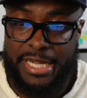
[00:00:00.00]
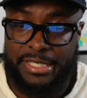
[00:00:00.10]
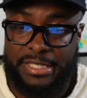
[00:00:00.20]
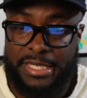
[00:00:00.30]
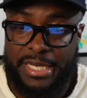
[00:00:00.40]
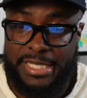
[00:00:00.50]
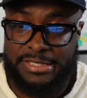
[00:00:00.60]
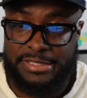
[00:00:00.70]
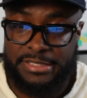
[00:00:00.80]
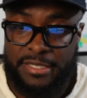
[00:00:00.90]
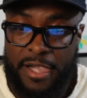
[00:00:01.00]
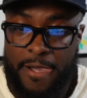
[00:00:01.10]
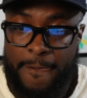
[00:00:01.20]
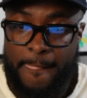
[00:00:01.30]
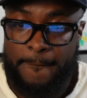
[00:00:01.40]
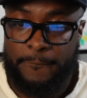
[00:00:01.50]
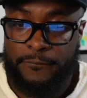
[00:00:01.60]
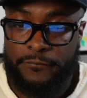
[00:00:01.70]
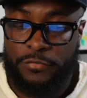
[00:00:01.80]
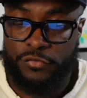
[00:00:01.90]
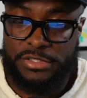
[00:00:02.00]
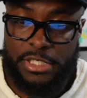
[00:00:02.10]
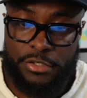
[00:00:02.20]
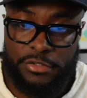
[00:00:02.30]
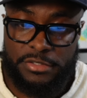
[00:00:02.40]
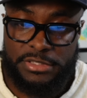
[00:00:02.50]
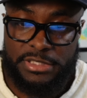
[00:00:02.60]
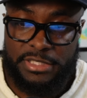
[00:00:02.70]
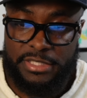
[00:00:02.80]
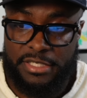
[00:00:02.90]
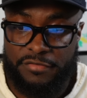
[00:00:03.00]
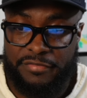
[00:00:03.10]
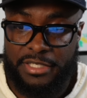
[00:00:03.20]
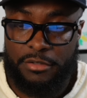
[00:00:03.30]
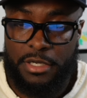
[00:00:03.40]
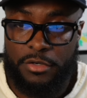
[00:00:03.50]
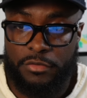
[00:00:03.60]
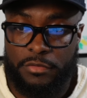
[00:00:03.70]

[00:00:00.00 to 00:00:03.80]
less returns than a VOO.